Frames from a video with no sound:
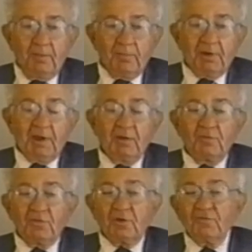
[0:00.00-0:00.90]
but I
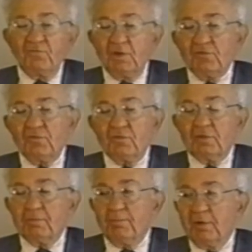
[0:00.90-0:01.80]
was convinced
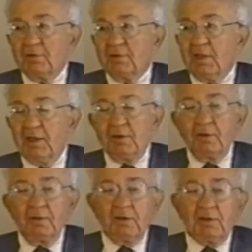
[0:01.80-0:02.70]
that Bunn had a,
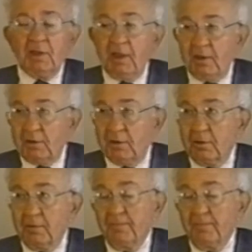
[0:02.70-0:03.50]
an error